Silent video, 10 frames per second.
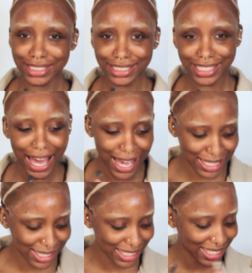
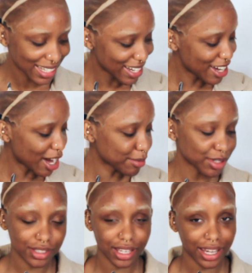yes. I'm so
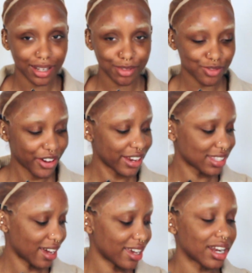excited, I'm just very
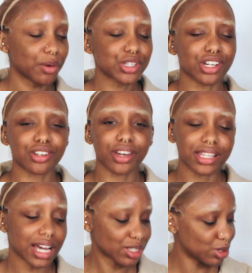excited. I wish I could
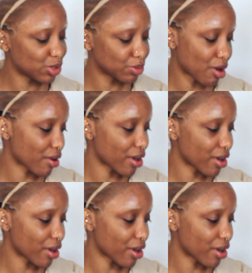get a tattoo tomorrow.